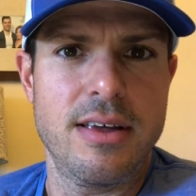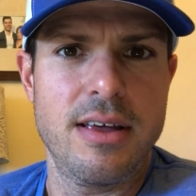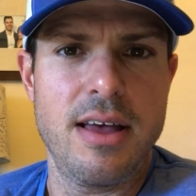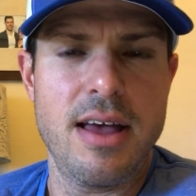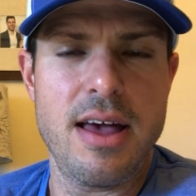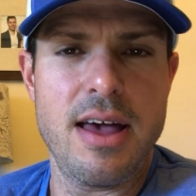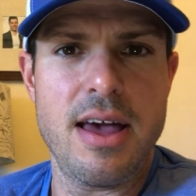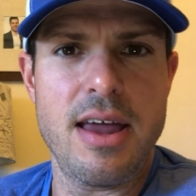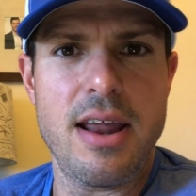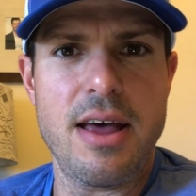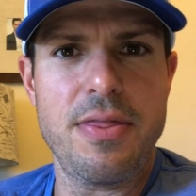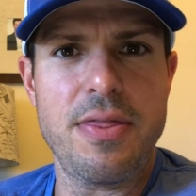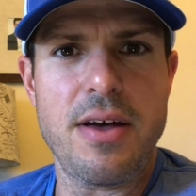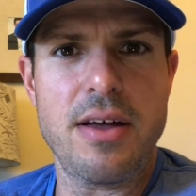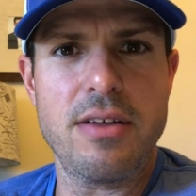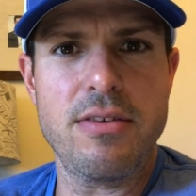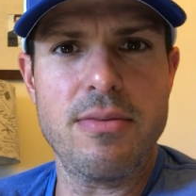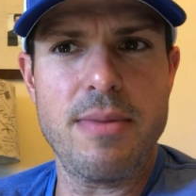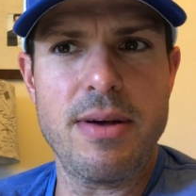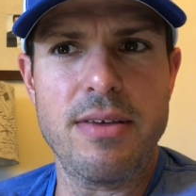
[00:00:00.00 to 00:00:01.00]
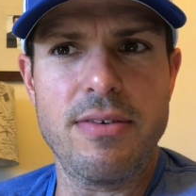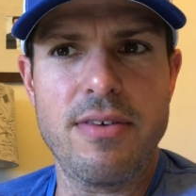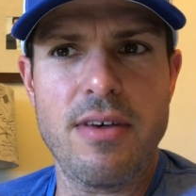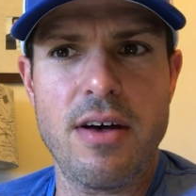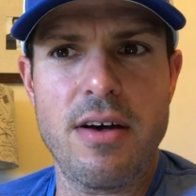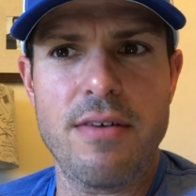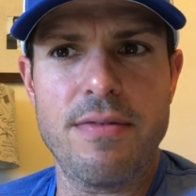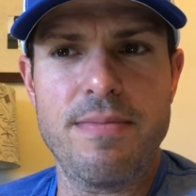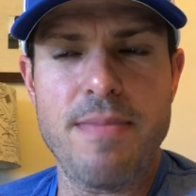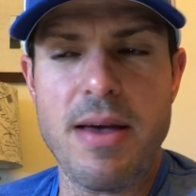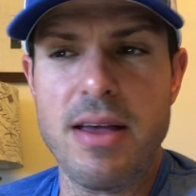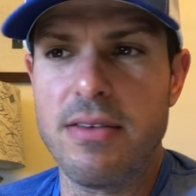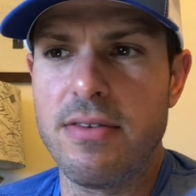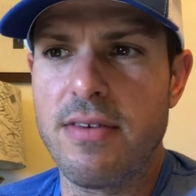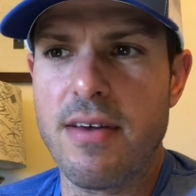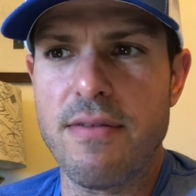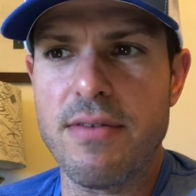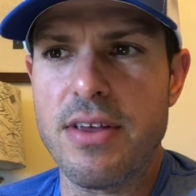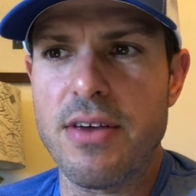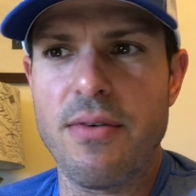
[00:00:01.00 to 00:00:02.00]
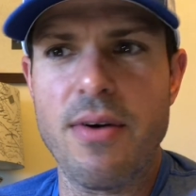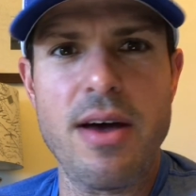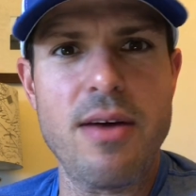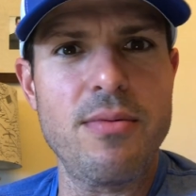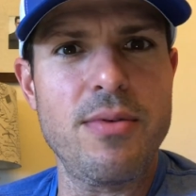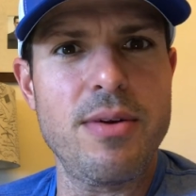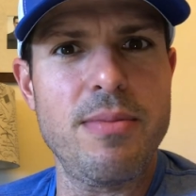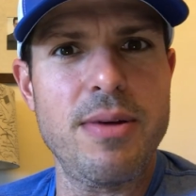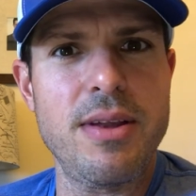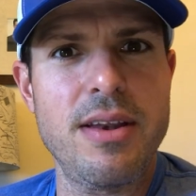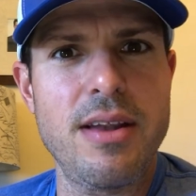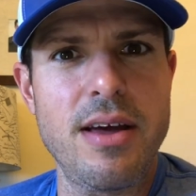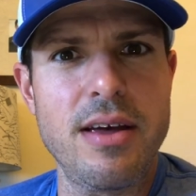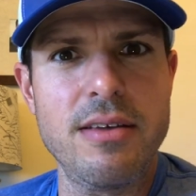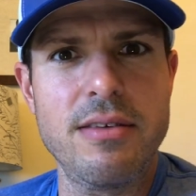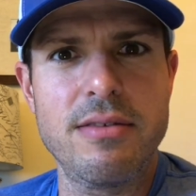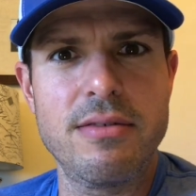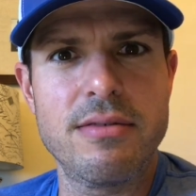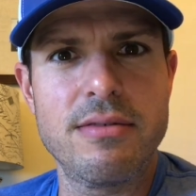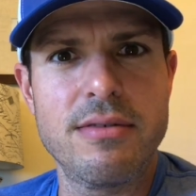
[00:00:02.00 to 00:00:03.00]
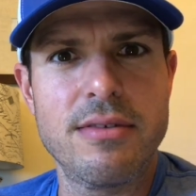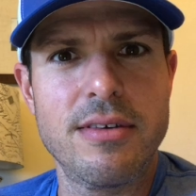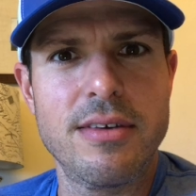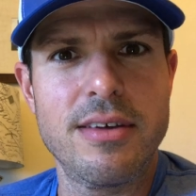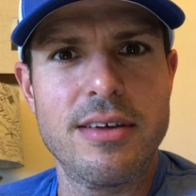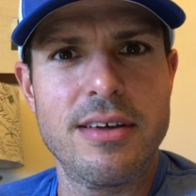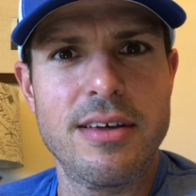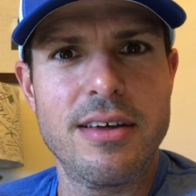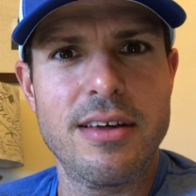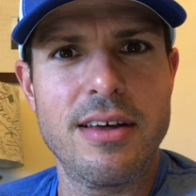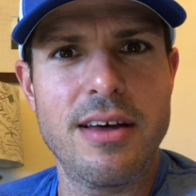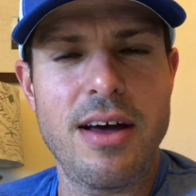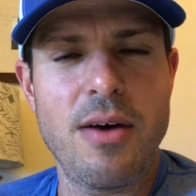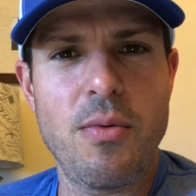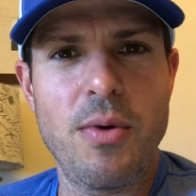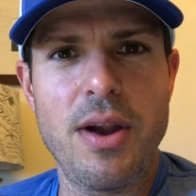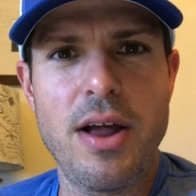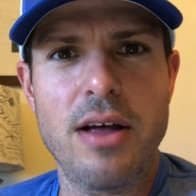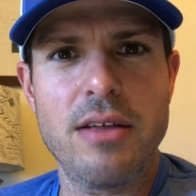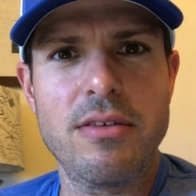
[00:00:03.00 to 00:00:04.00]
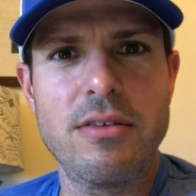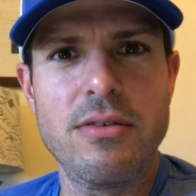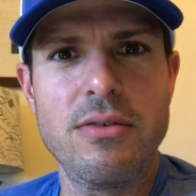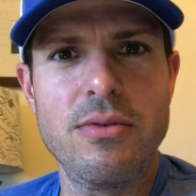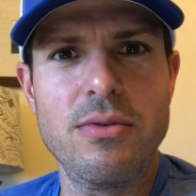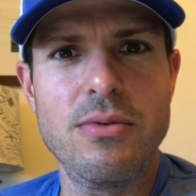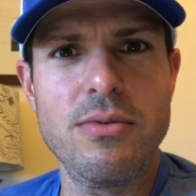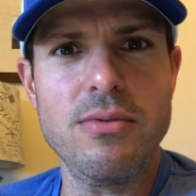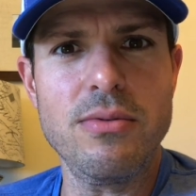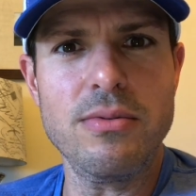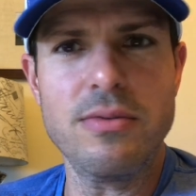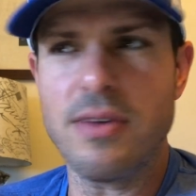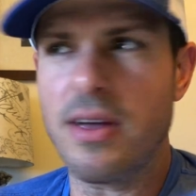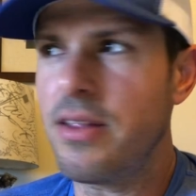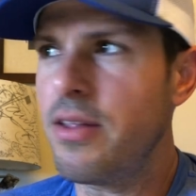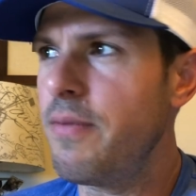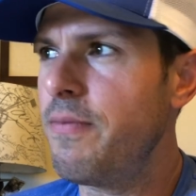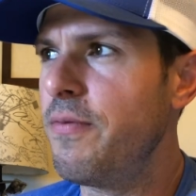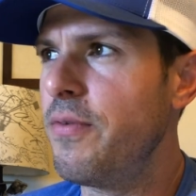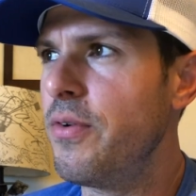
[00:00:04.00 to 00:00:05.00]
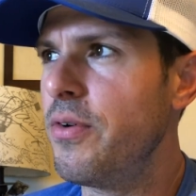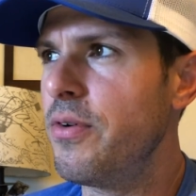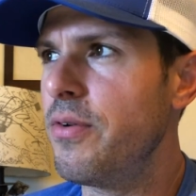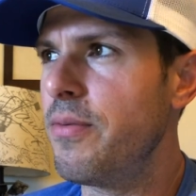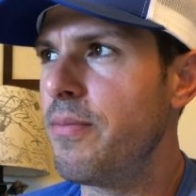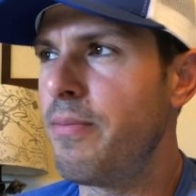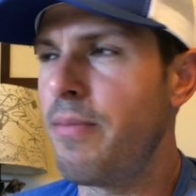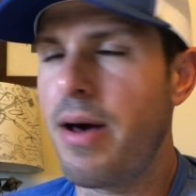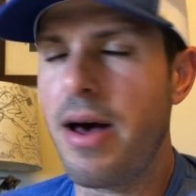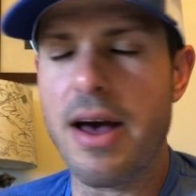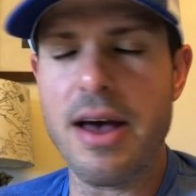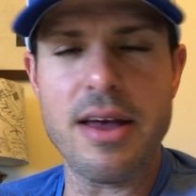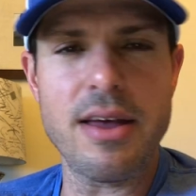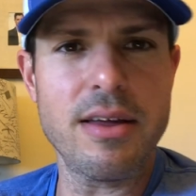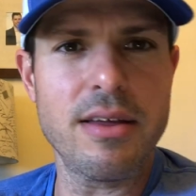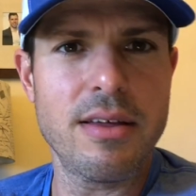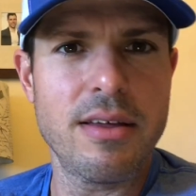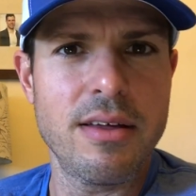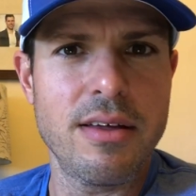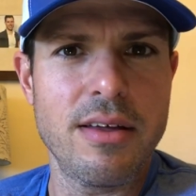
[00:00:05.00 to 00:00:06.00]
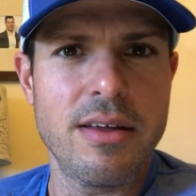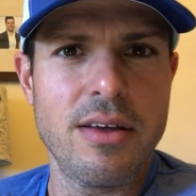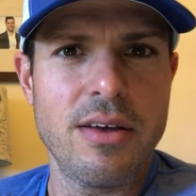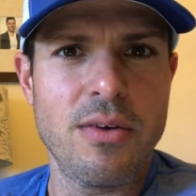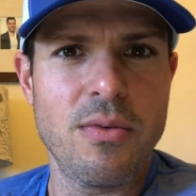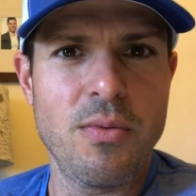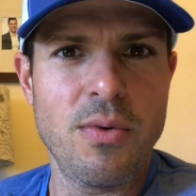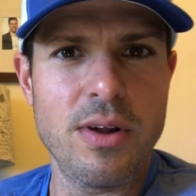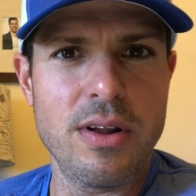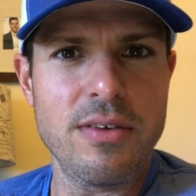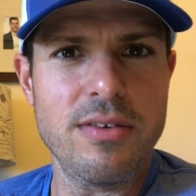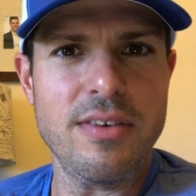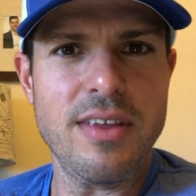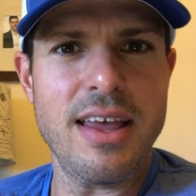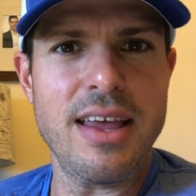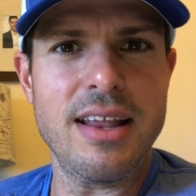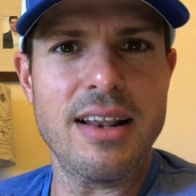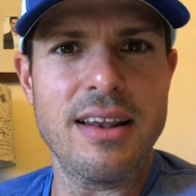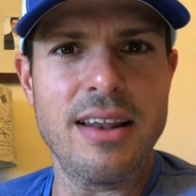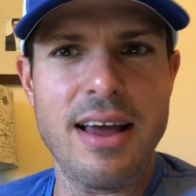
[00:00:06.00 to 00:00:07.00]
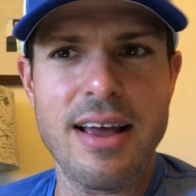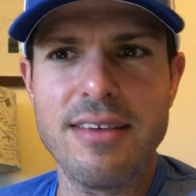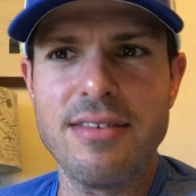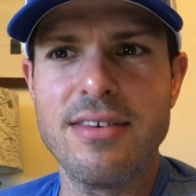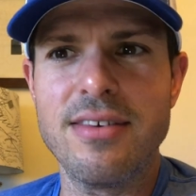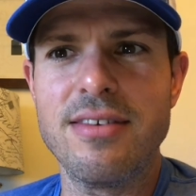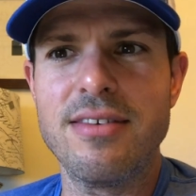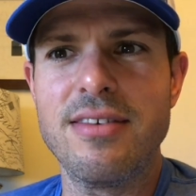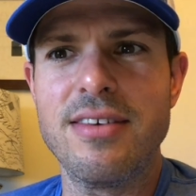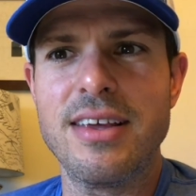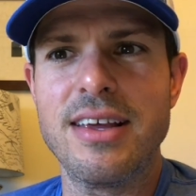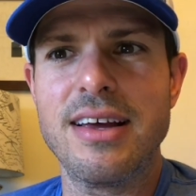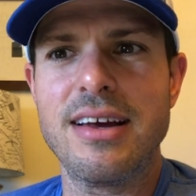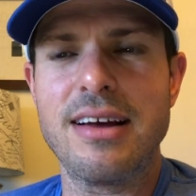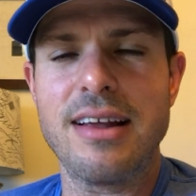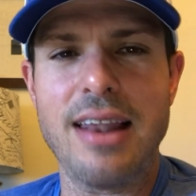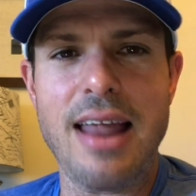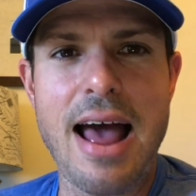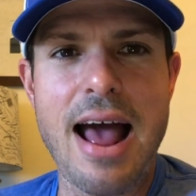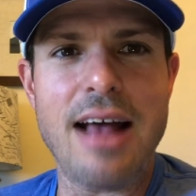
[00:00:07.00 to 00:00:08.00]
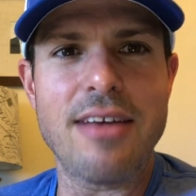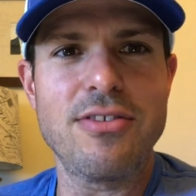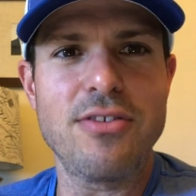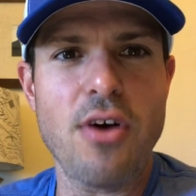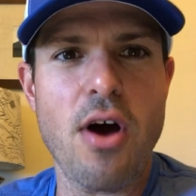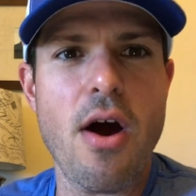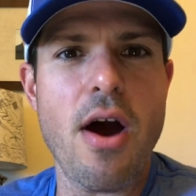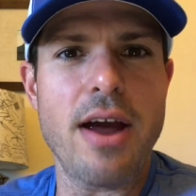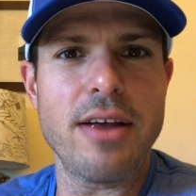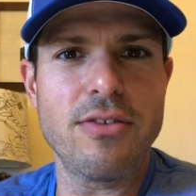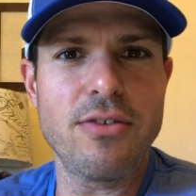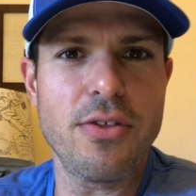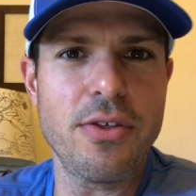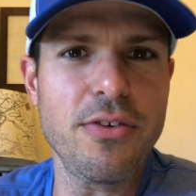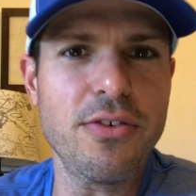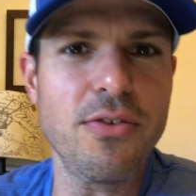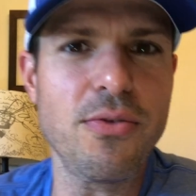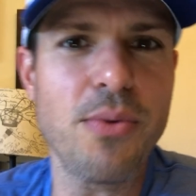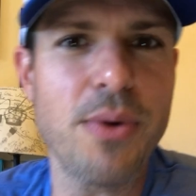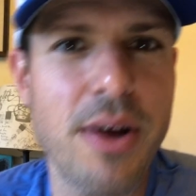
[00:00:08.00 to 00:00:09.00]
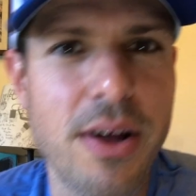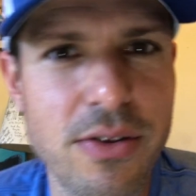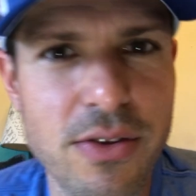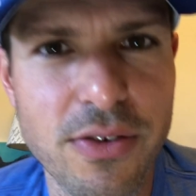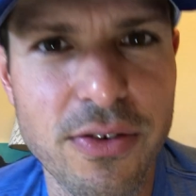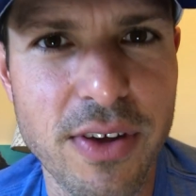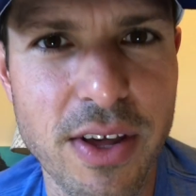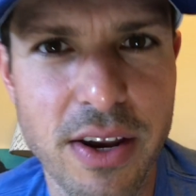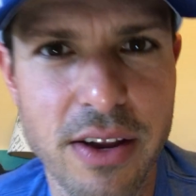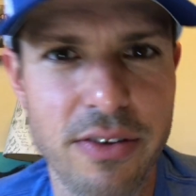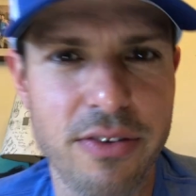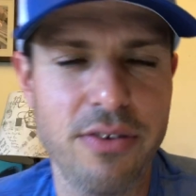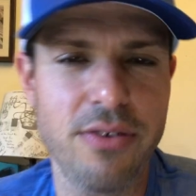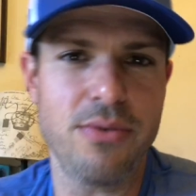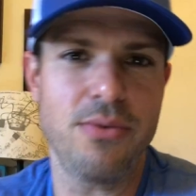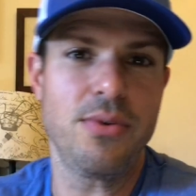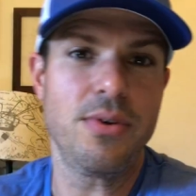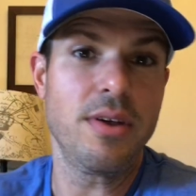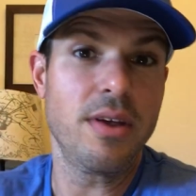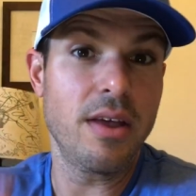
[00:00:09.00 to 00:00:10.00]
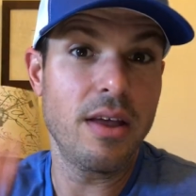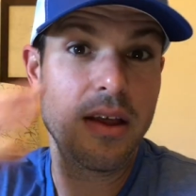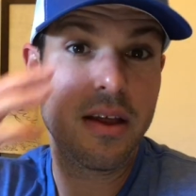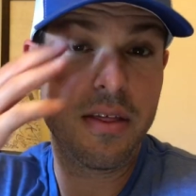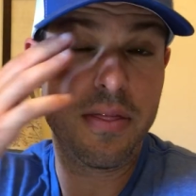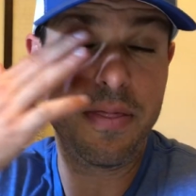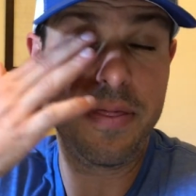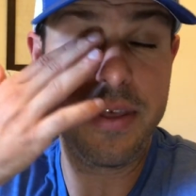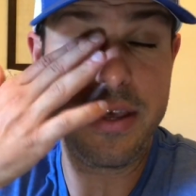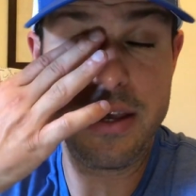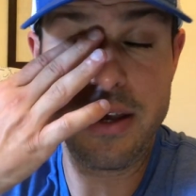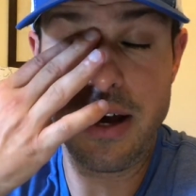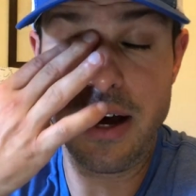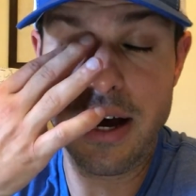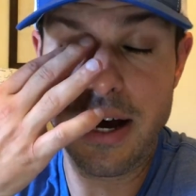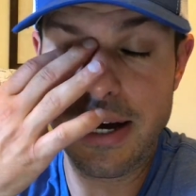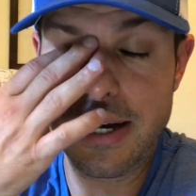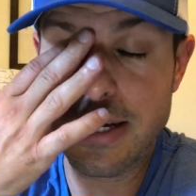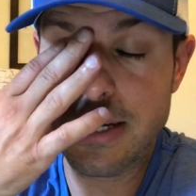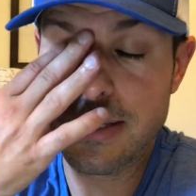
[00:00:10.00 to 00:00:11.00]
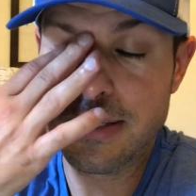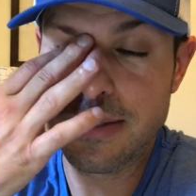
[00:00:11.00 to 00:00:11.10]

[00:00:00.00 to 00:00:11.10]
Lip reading: And I thought to myself, man, 70 grand would have been nice. I went out to sign up for my real estate licensing class. So, all right, so this is when I'll just get into the